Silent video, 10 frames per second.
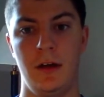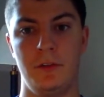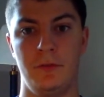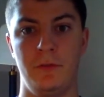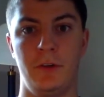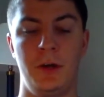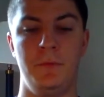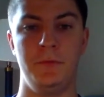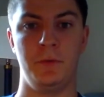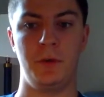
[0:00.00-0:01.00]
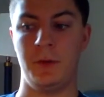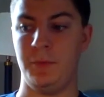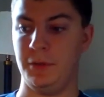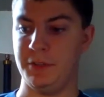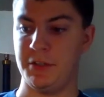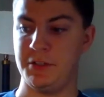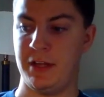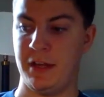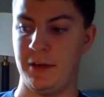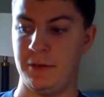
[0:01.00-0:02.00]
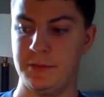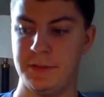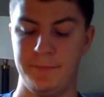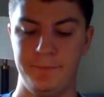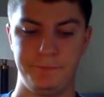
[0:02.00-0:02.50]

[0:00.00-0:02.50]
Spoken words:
threw a couple of touchdowns.